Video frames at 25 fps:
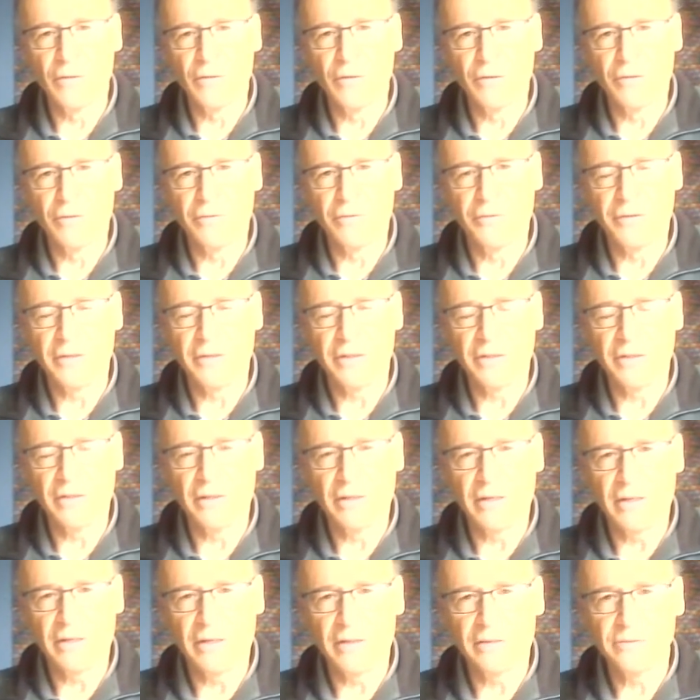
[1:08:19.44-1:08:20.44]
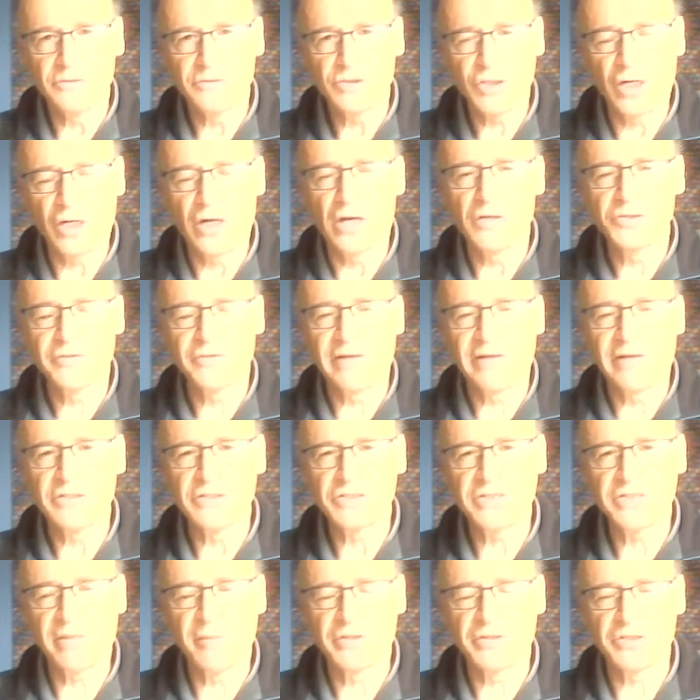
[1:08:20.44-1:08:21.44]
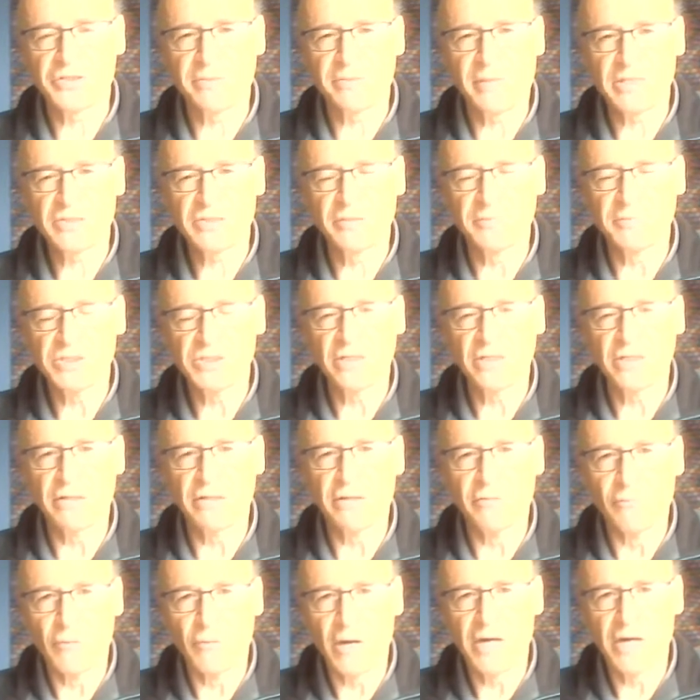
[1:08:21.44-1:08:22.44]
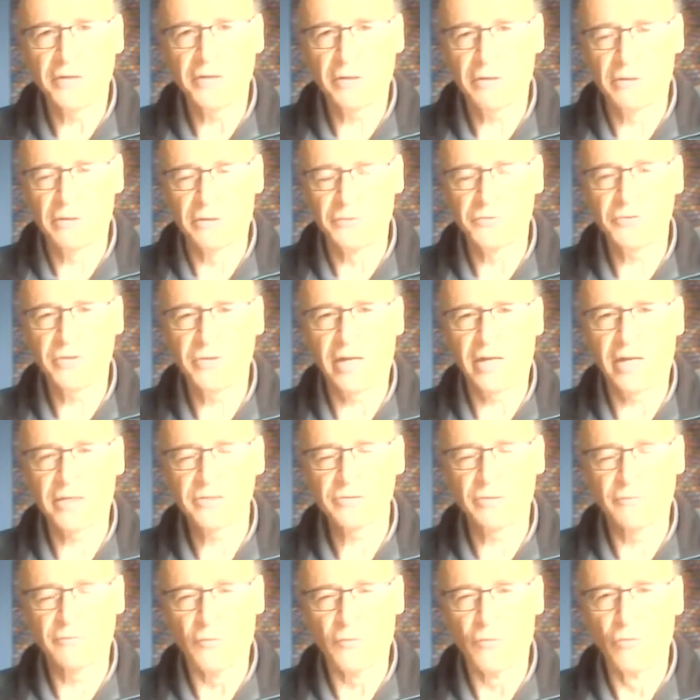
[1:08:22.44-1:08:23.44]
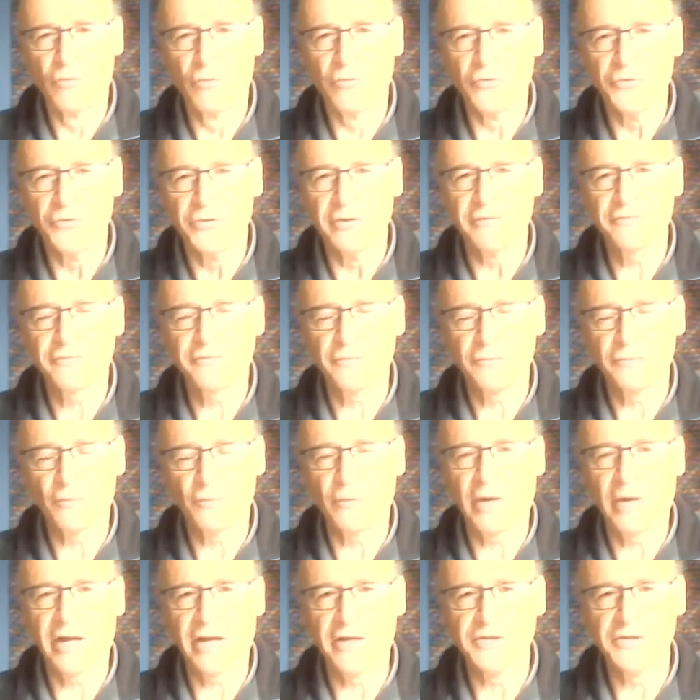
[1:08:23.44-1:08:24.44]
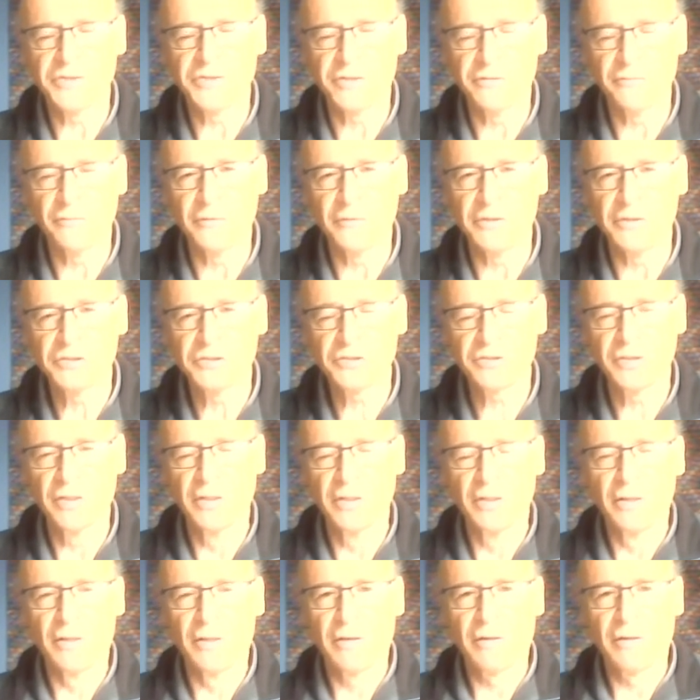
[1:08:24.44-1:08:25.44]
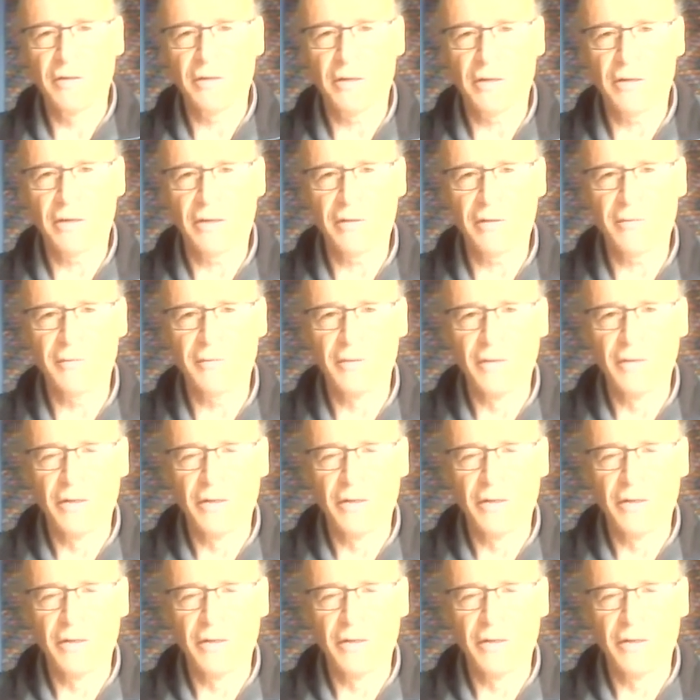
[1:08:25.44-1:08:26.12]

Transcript: the charge of anti-Semitism has to be seen in the wider context of all the different ways in which the